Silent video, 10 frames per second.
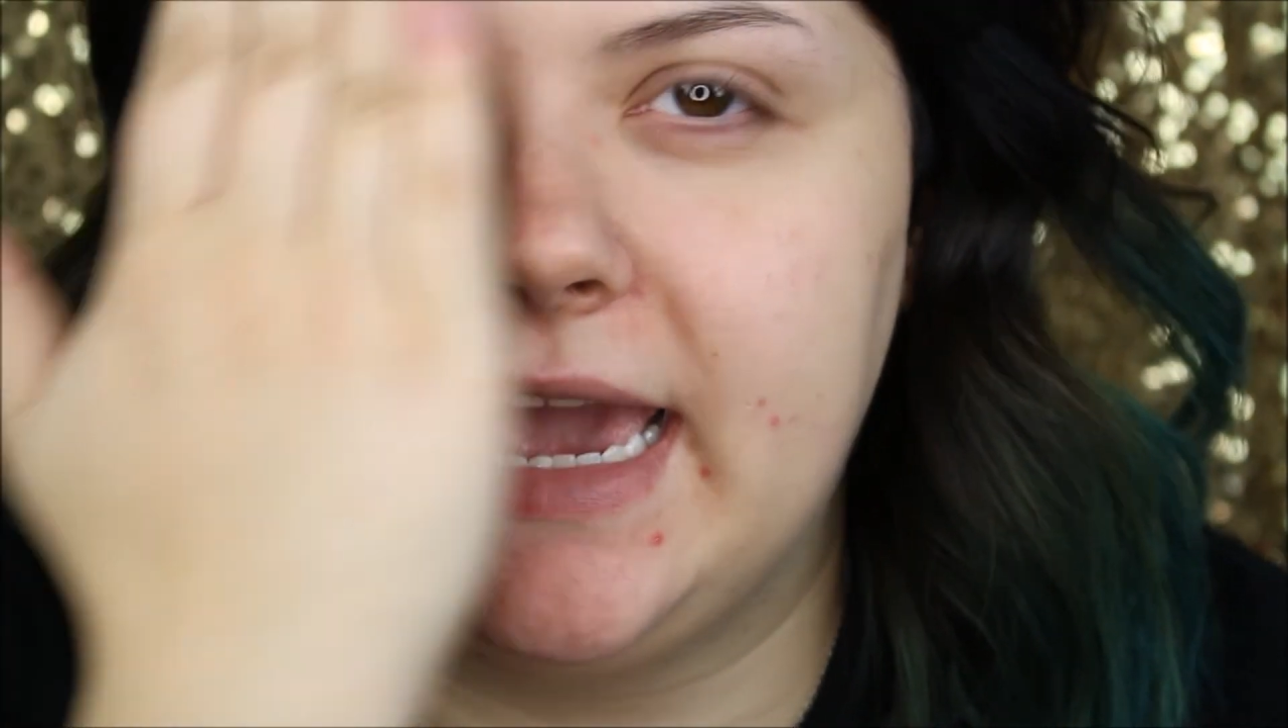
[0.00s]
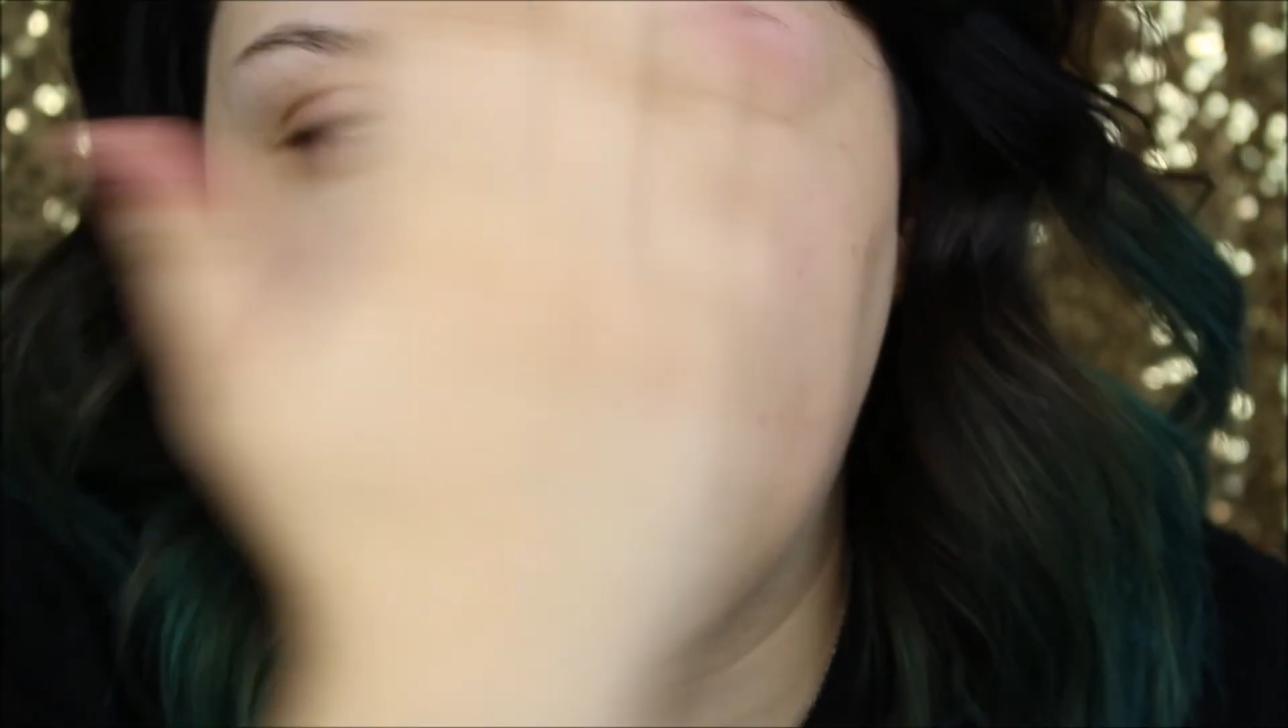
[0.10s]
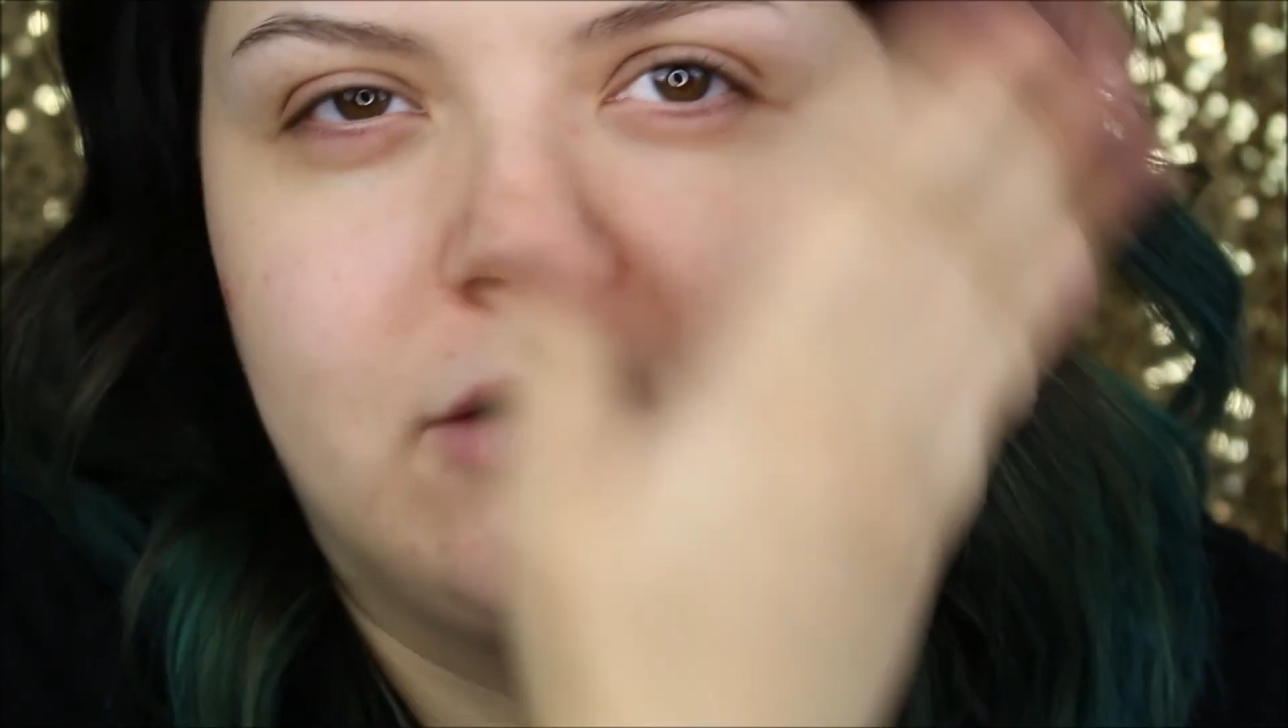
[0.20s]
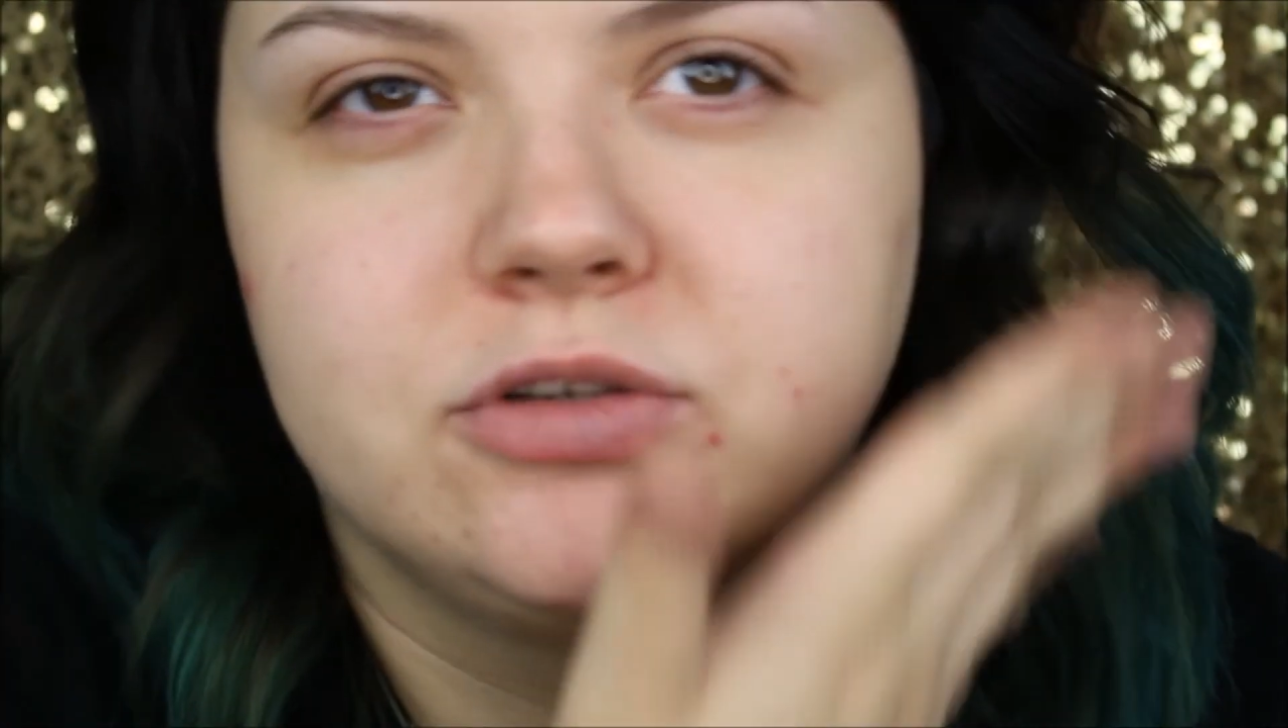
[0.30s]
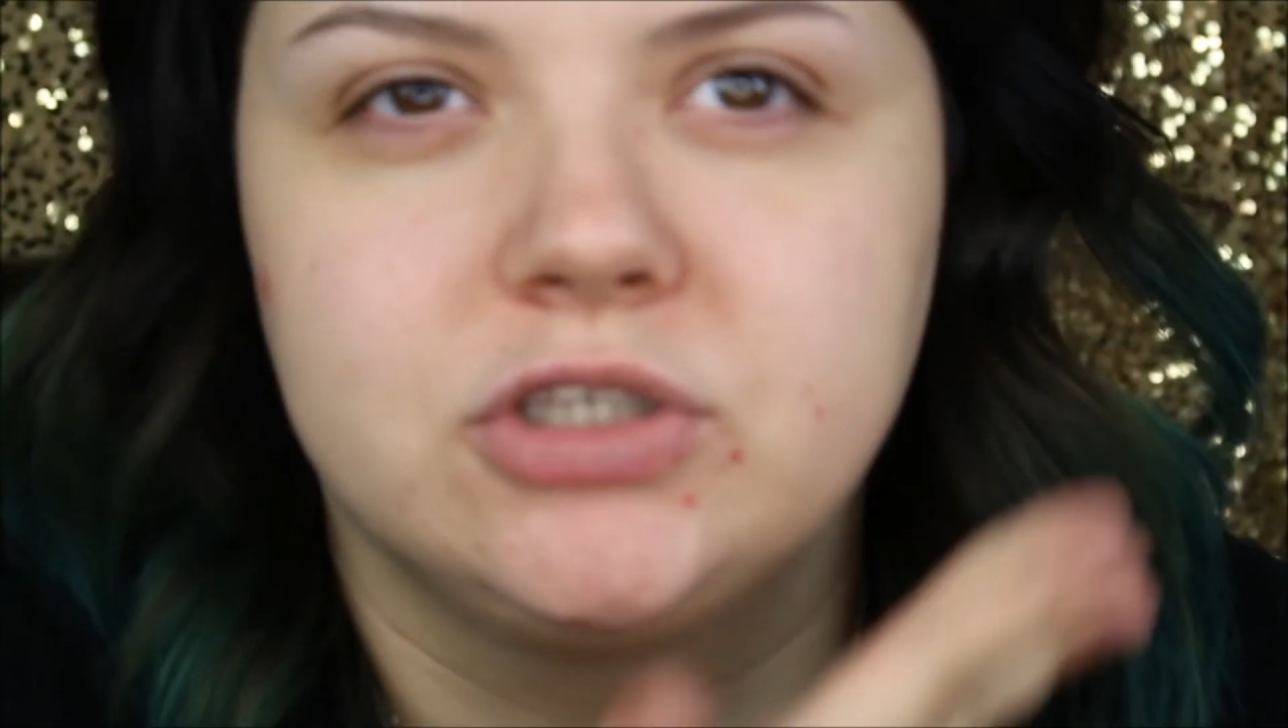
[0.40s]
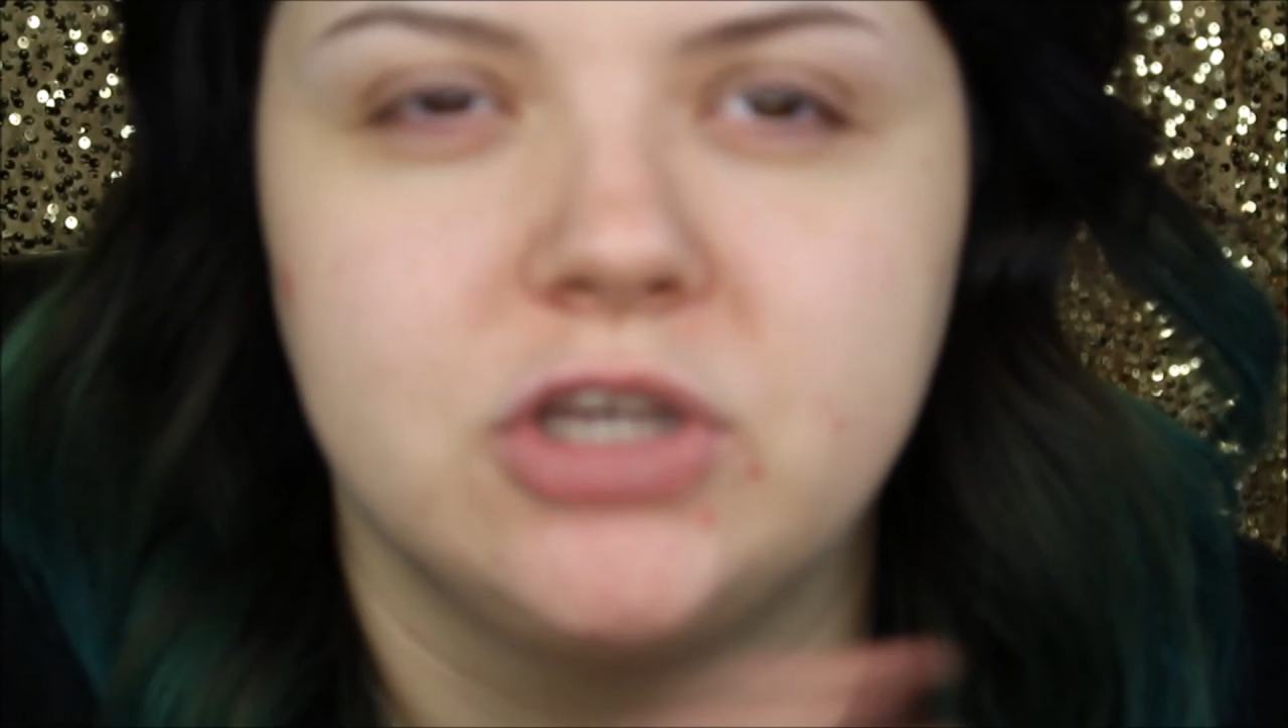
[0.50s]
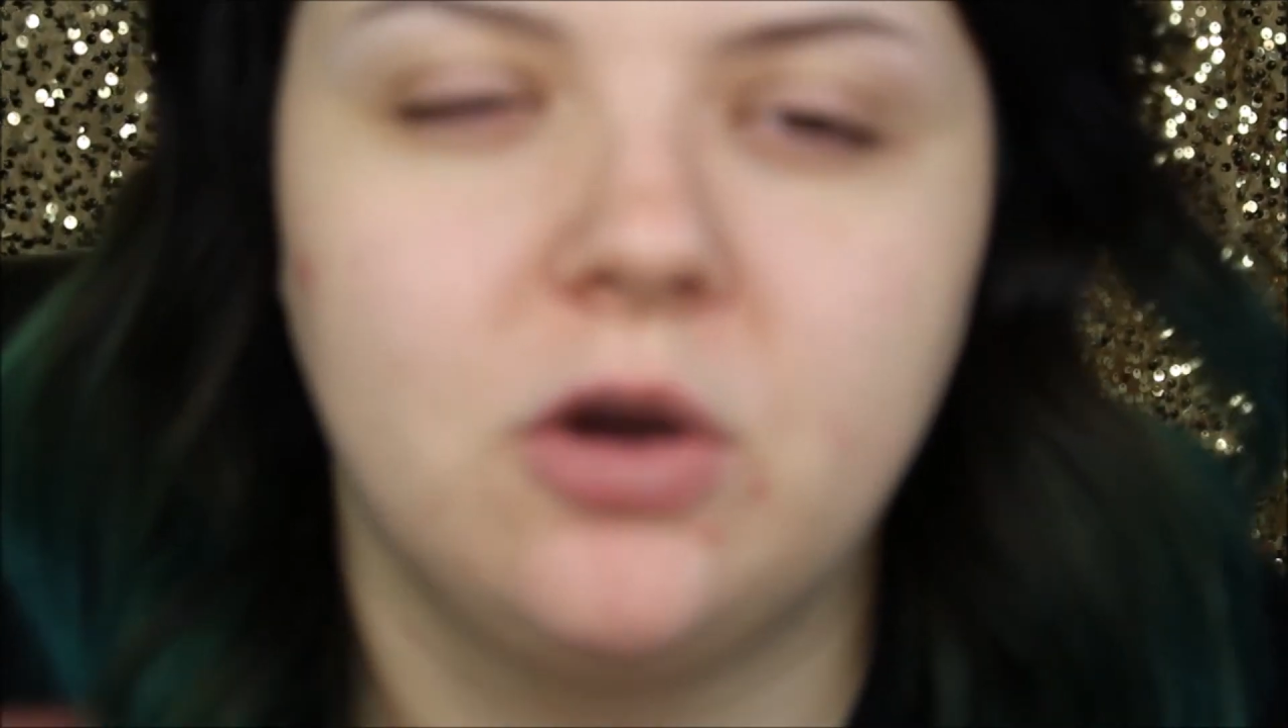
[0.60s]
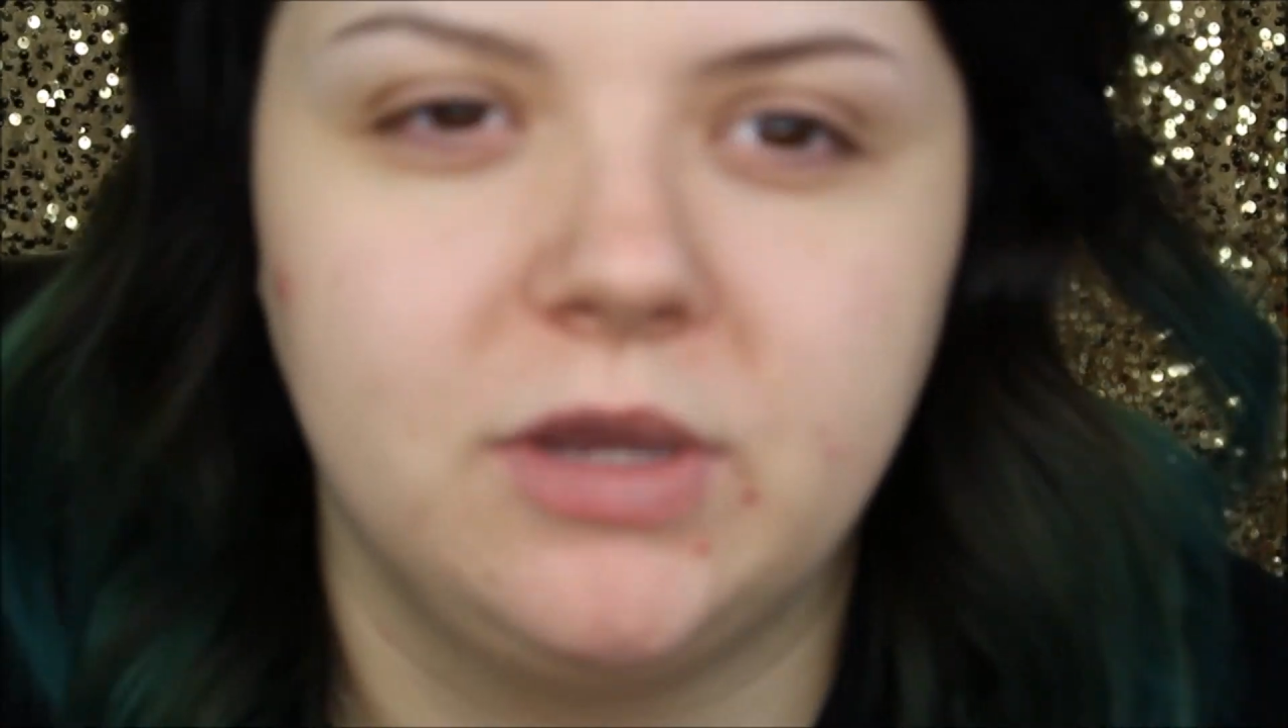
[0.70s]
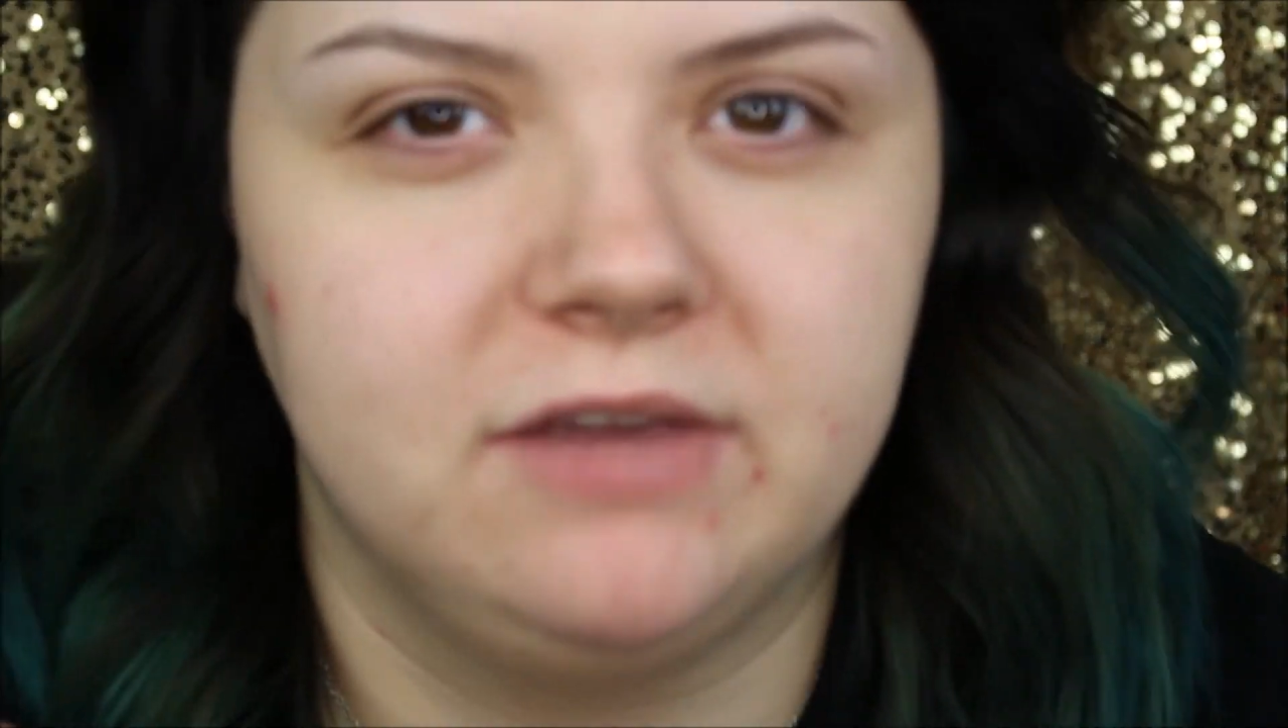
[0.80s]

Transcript: it out so